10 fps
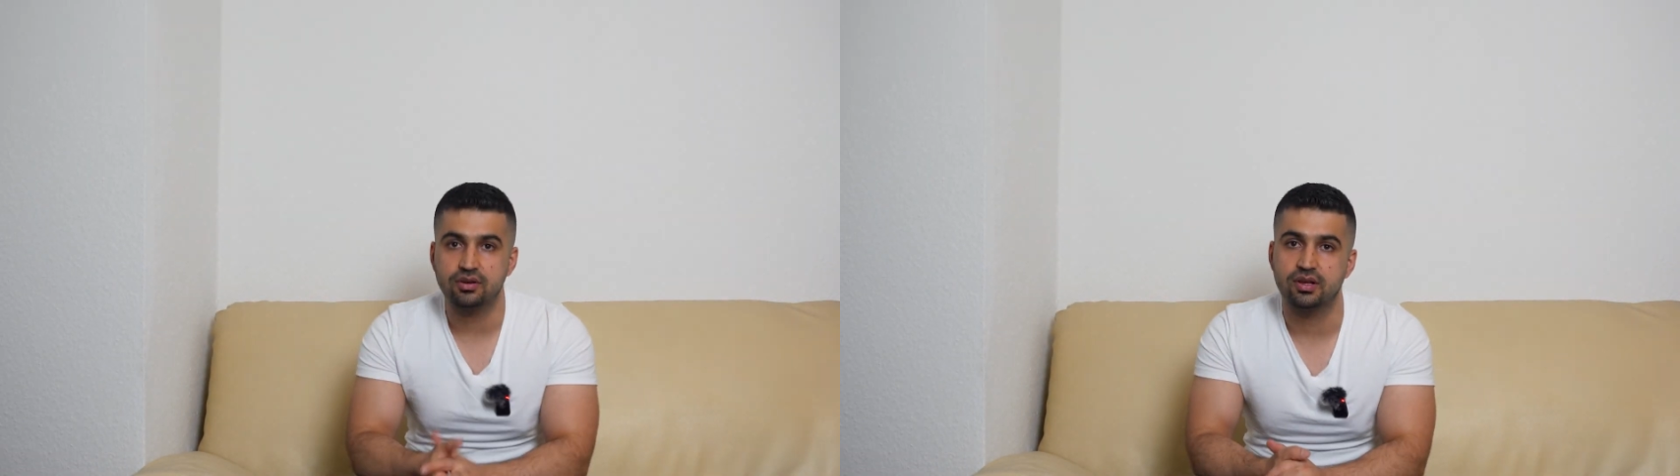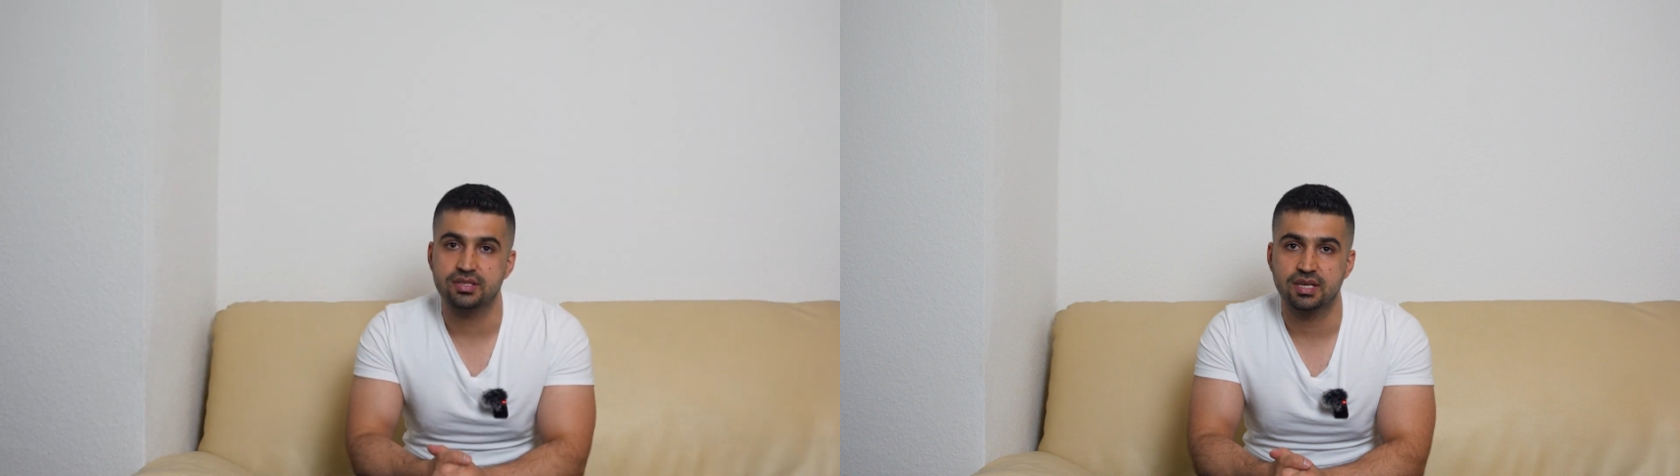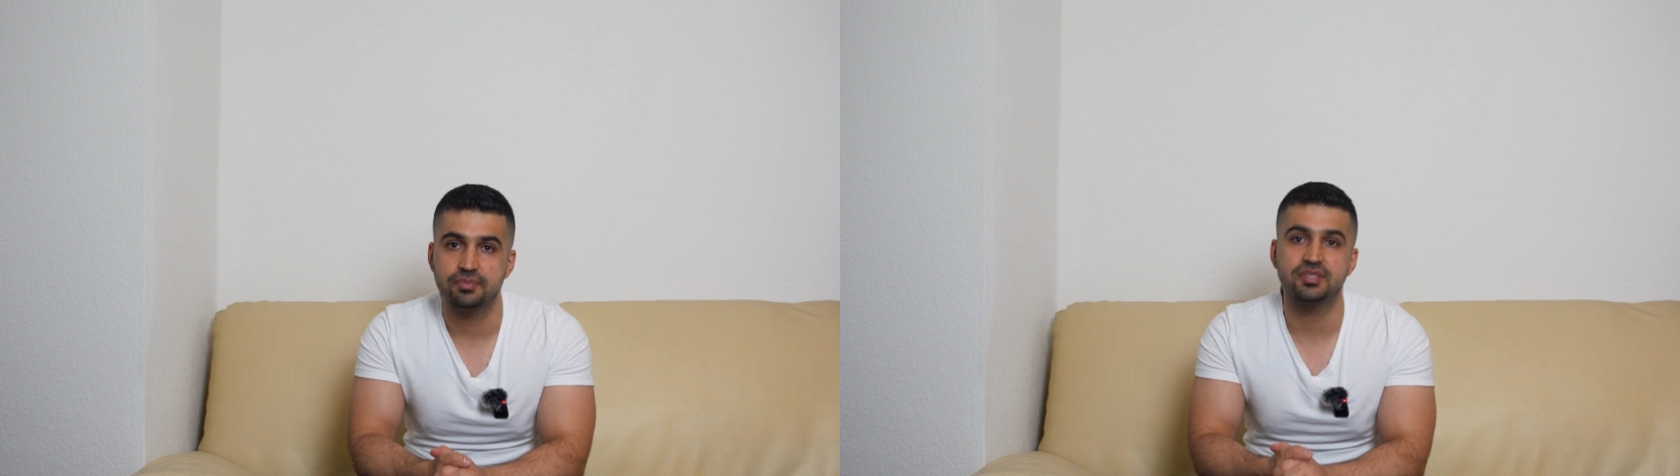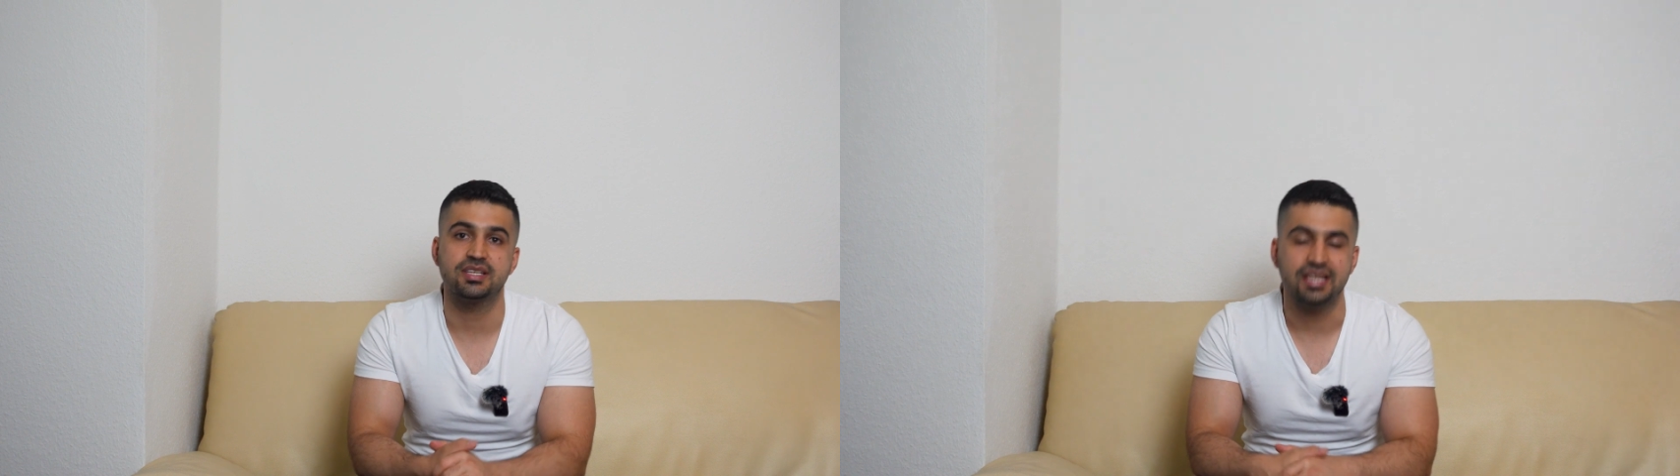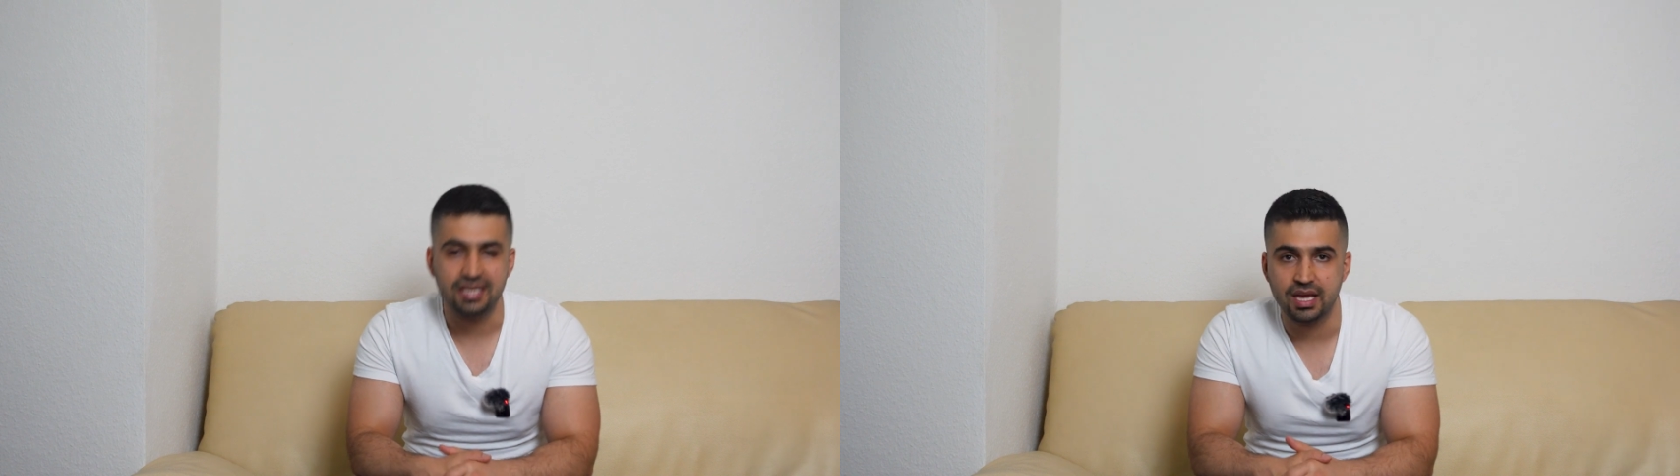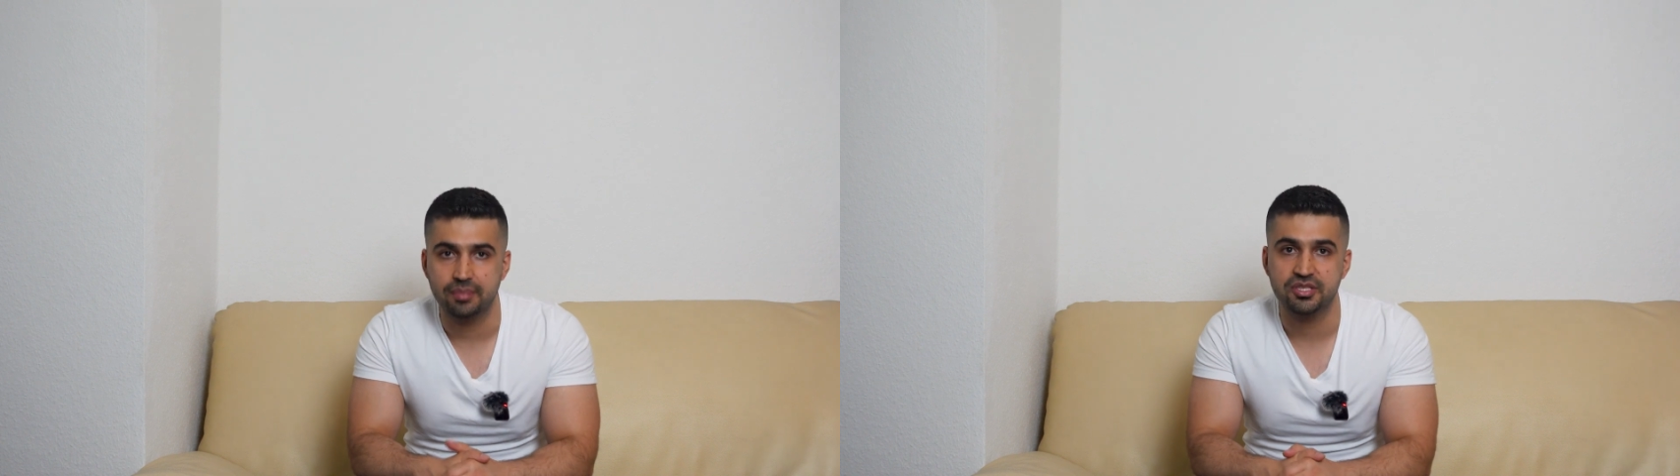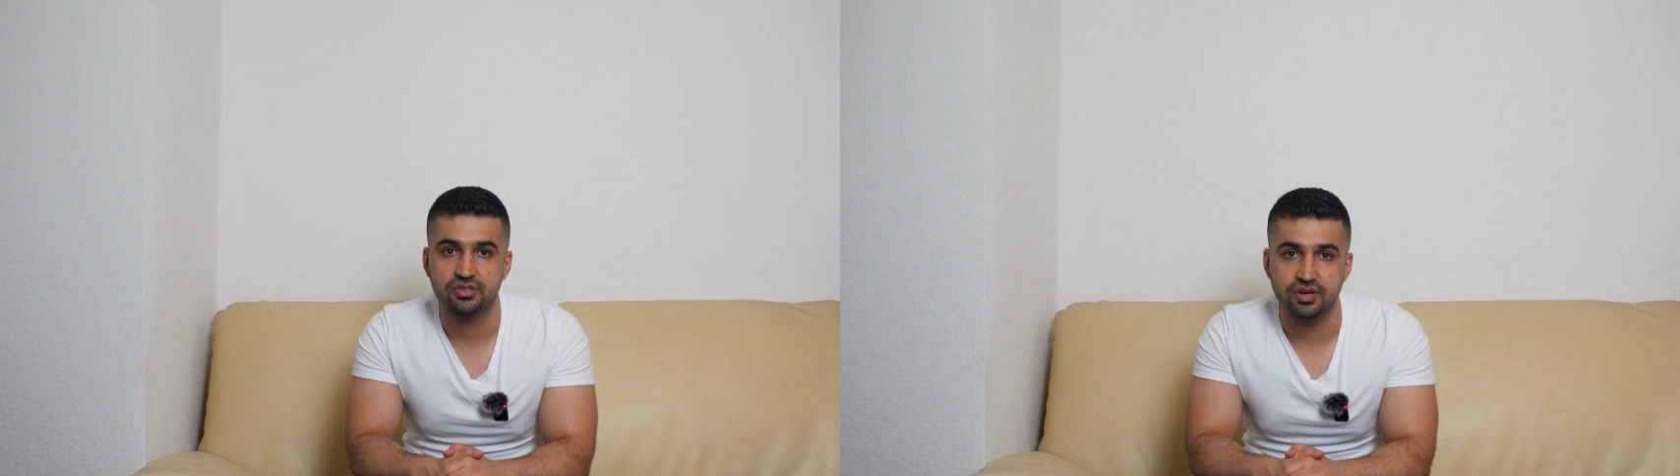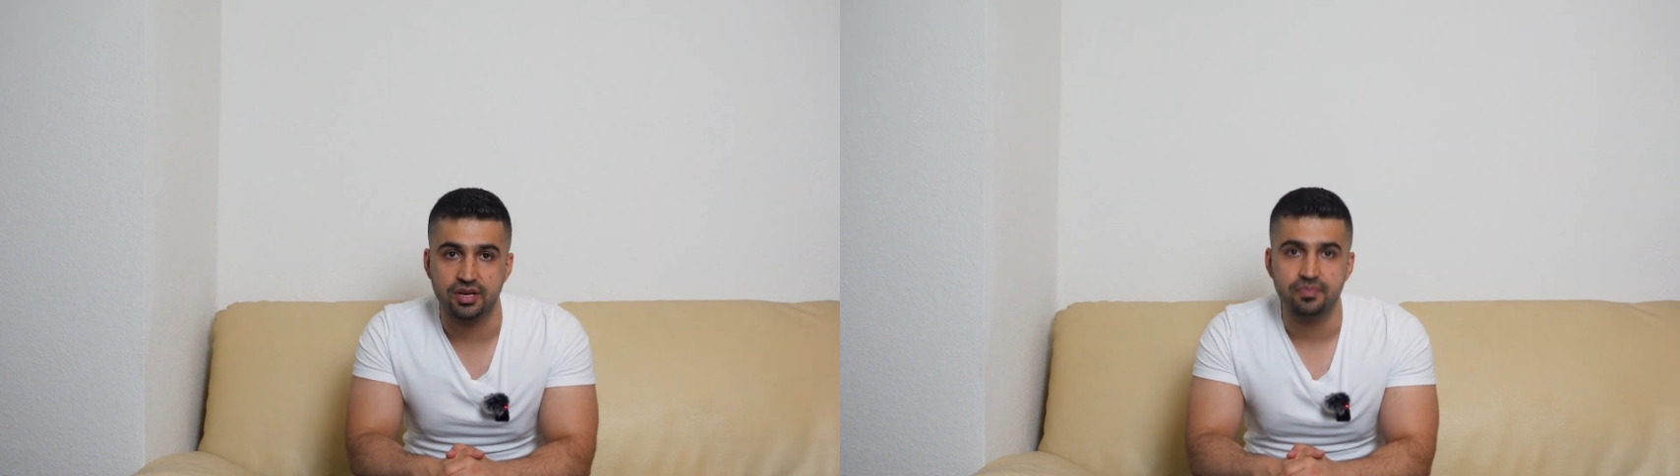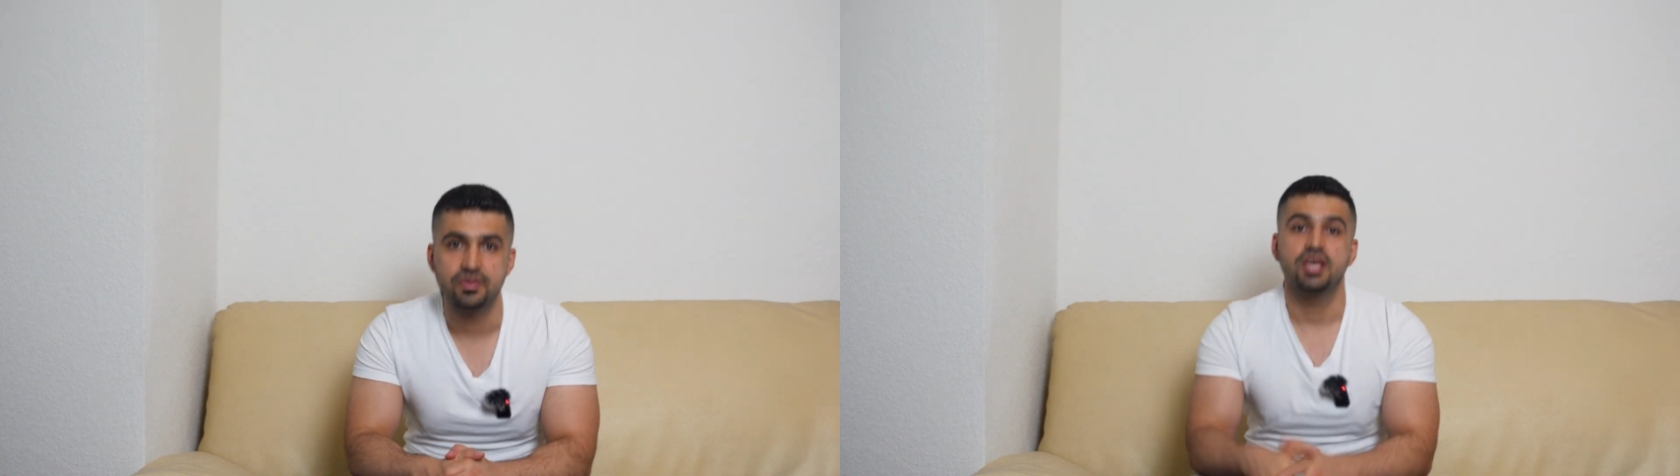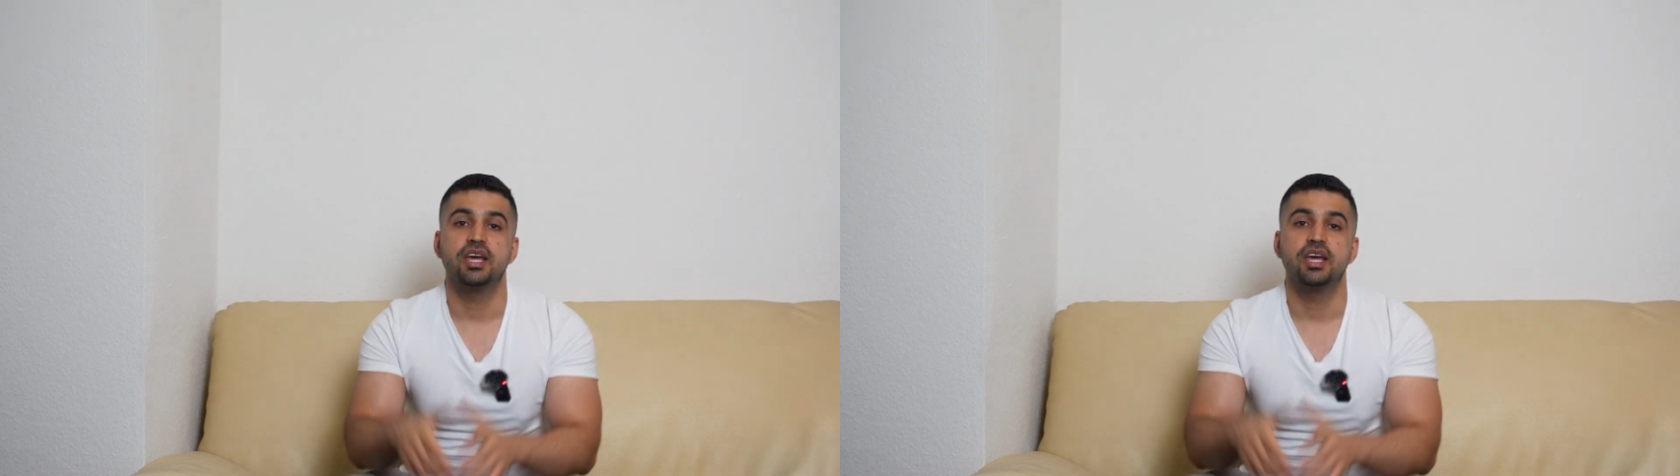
concepts in chemistry,